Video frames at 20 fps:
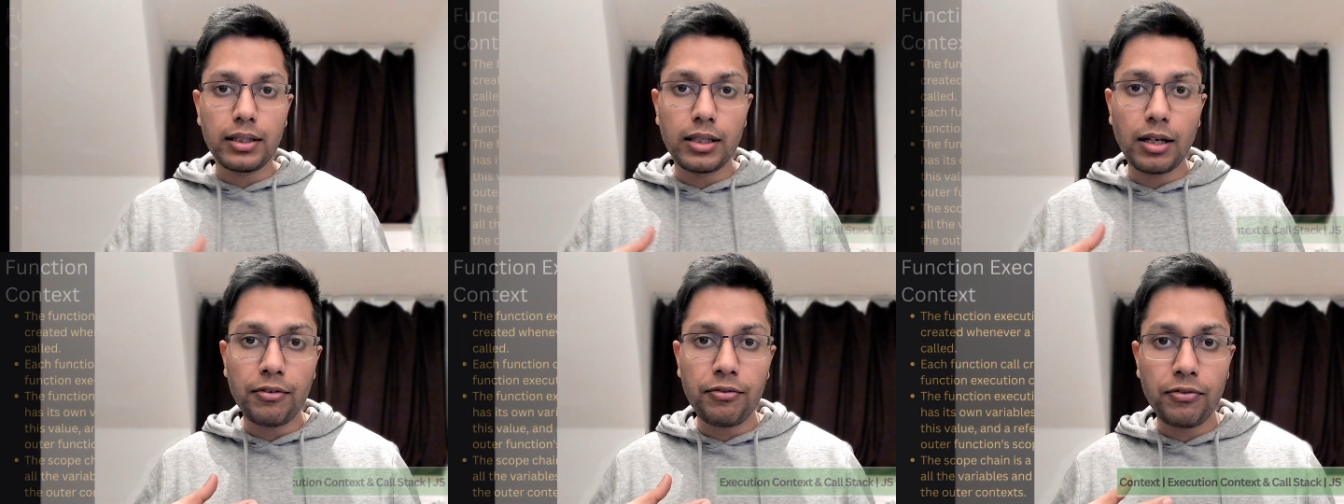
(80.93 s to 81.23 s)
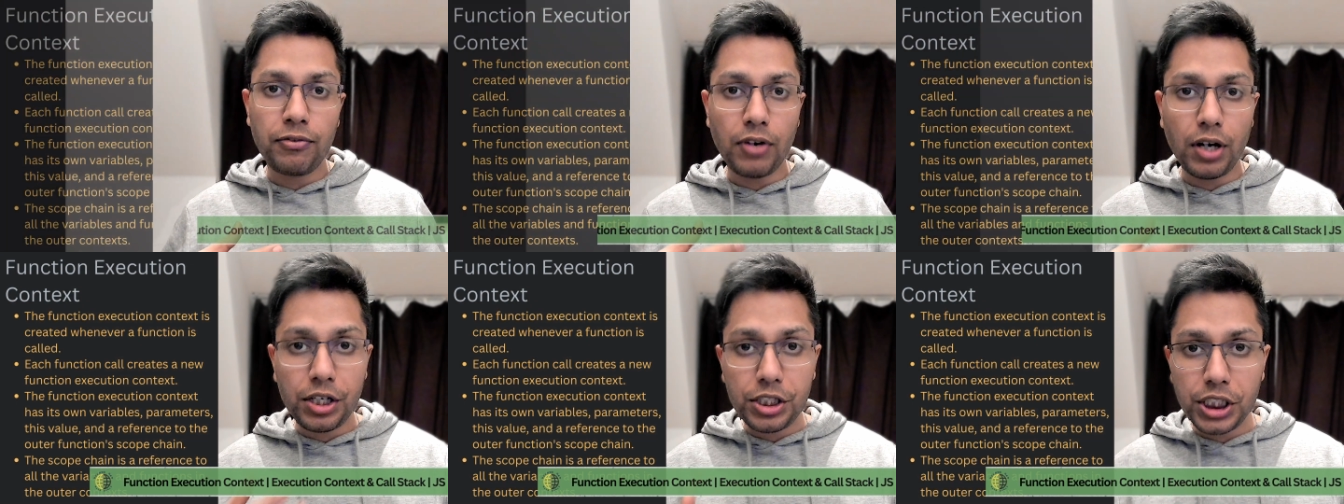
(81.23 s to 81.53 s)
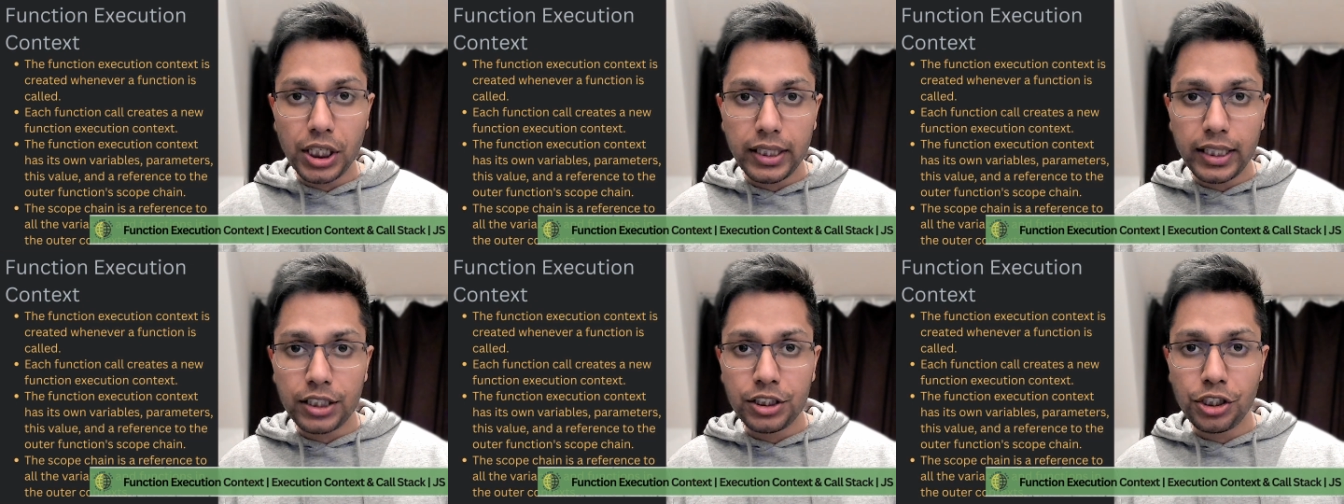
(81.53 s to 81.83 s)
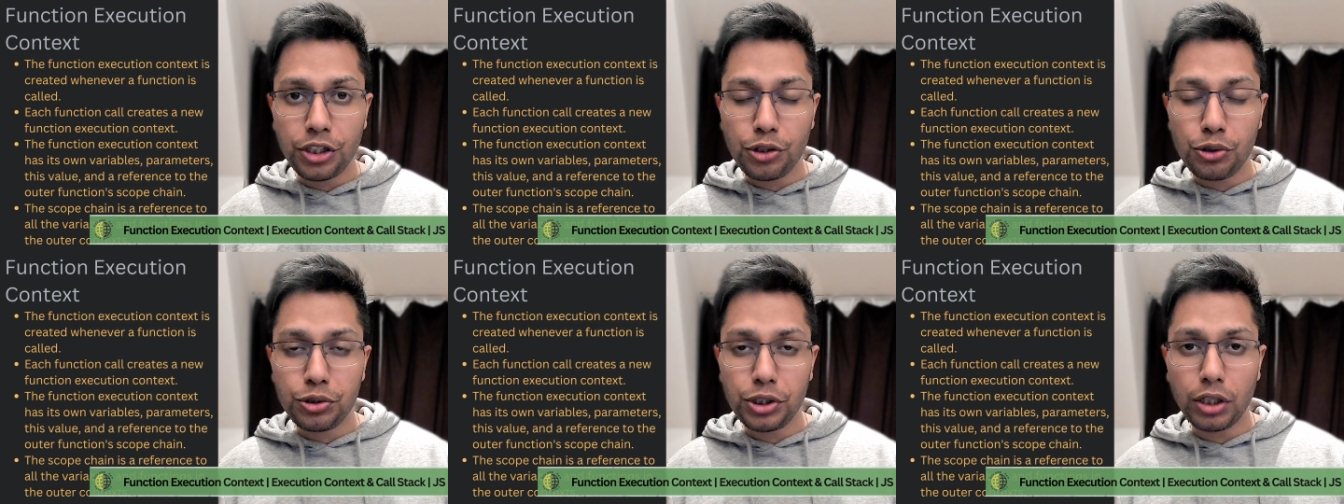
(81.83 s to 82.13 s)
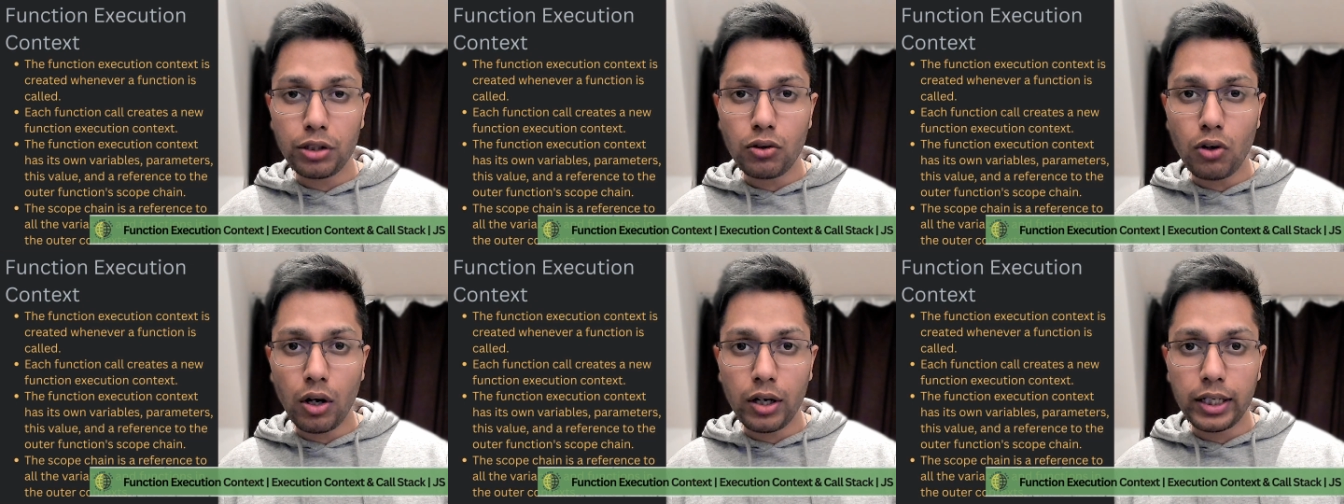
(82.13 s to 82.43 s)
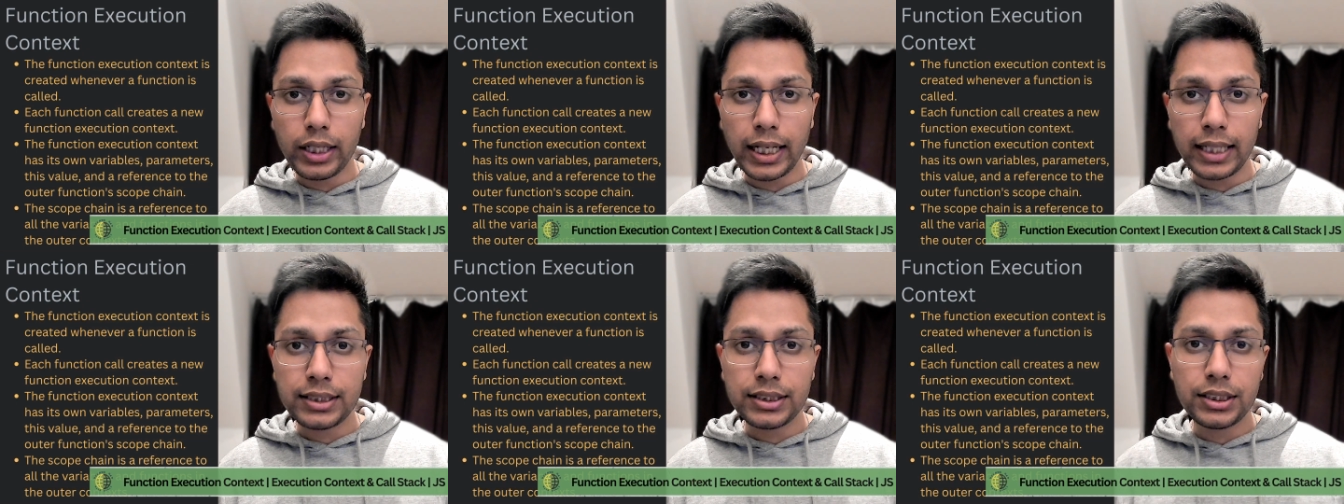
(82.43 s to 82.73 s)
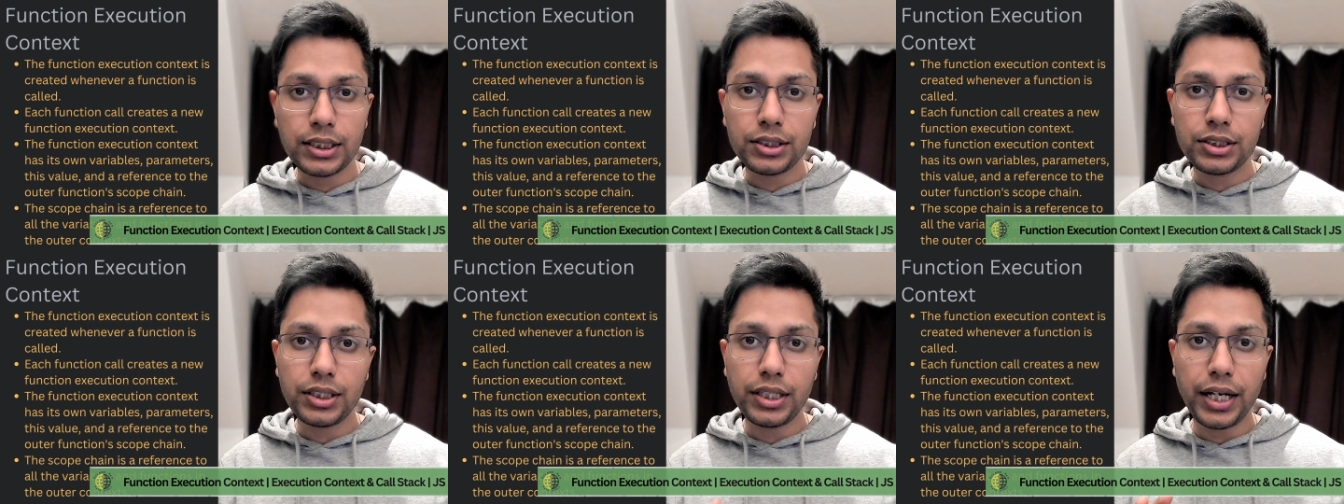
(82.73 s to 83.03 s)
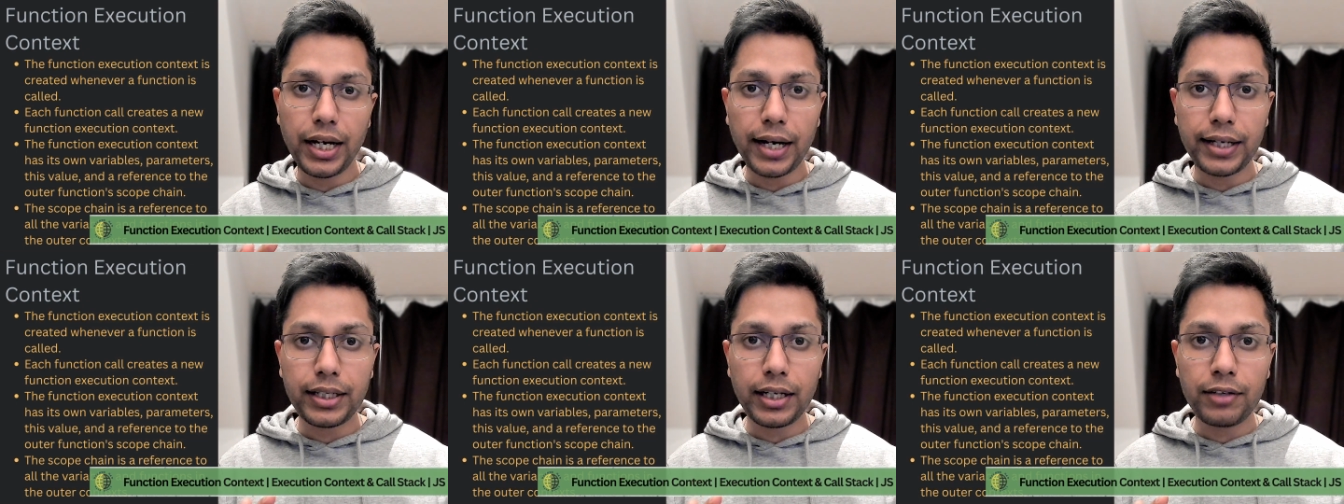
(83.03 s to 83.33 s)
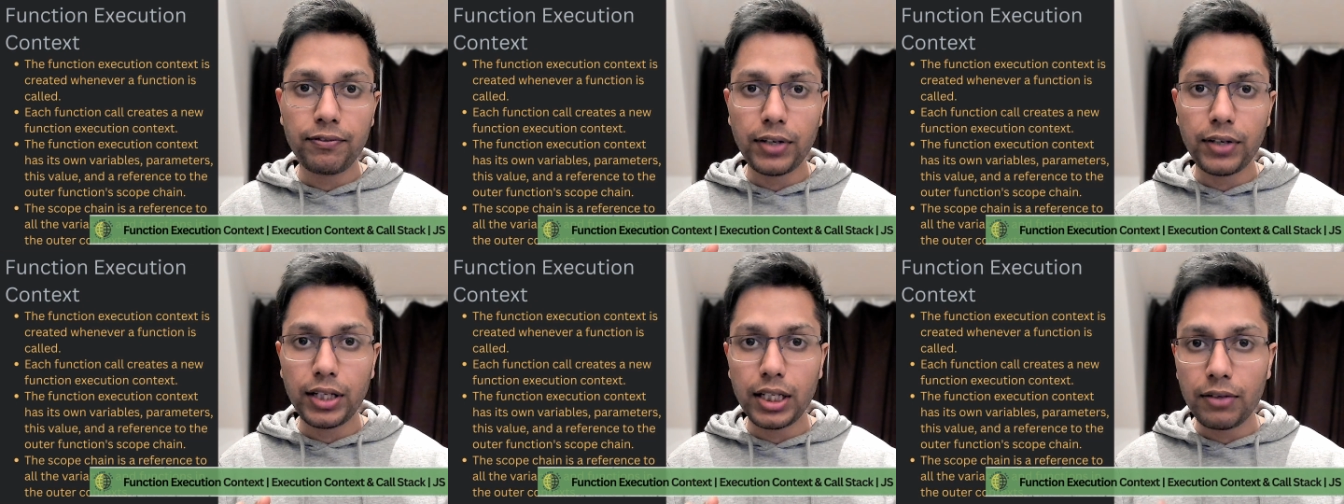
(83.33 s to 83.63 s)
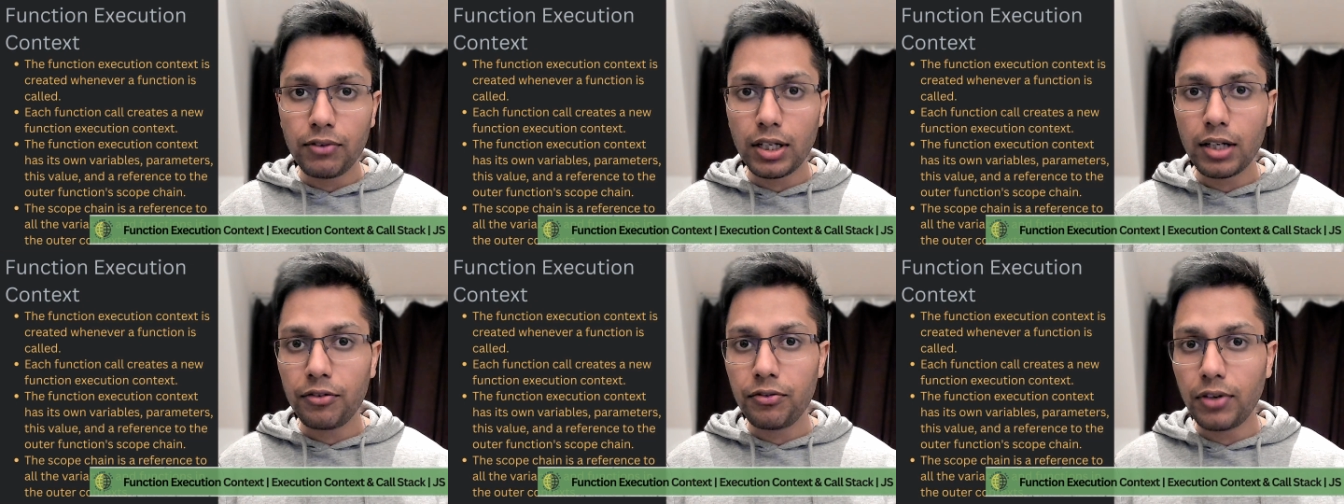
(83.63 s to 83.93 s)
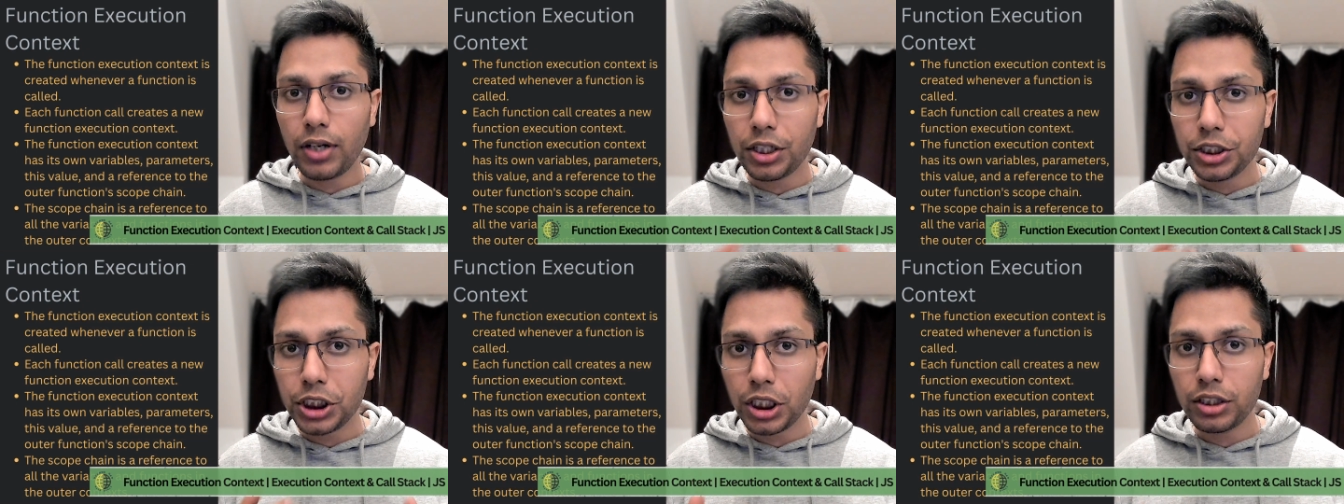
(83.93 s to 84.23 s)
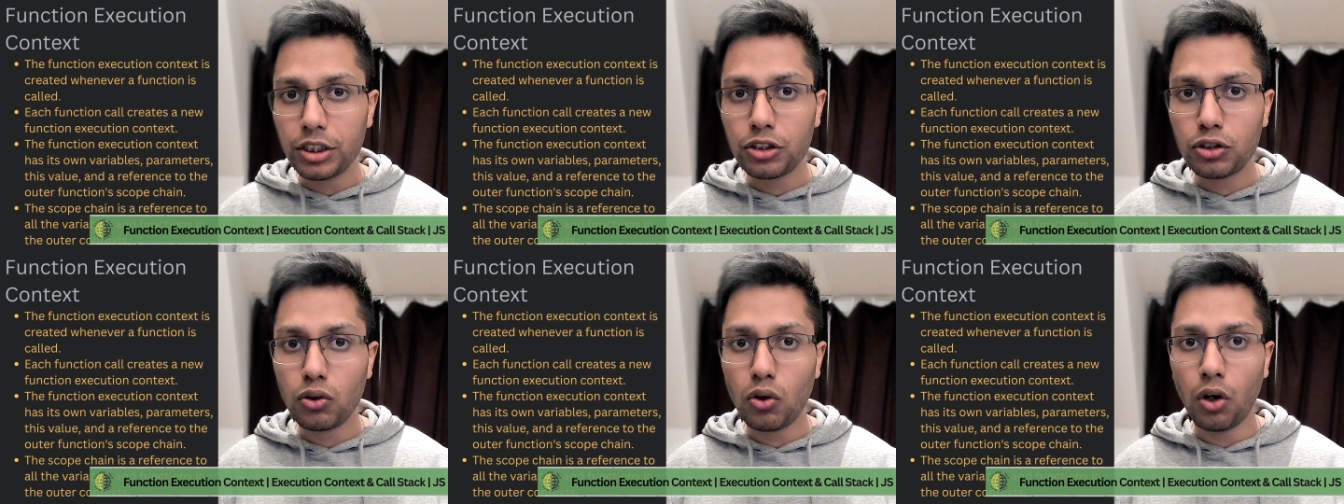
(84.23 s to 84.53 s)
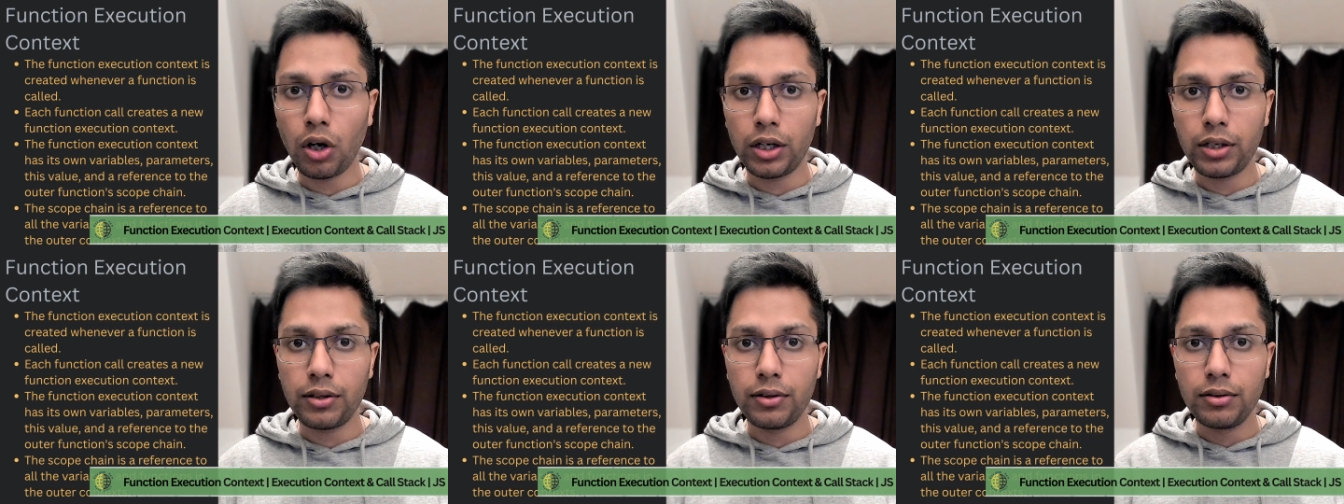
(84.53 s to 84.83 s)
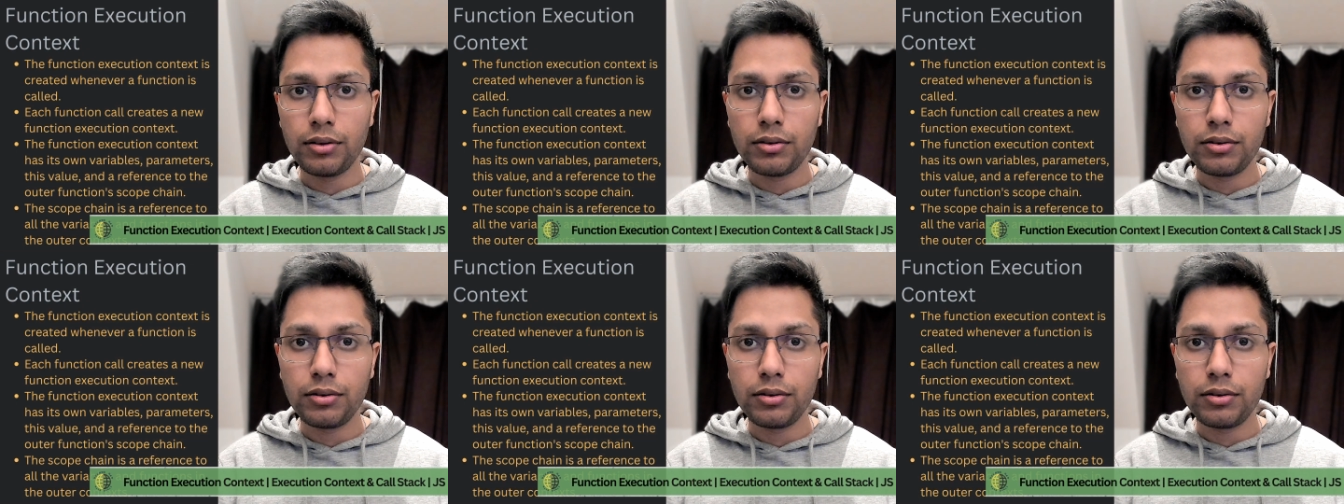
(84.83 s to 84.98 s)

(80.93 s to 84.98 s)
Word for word: The function execution context is created whenever a function is called.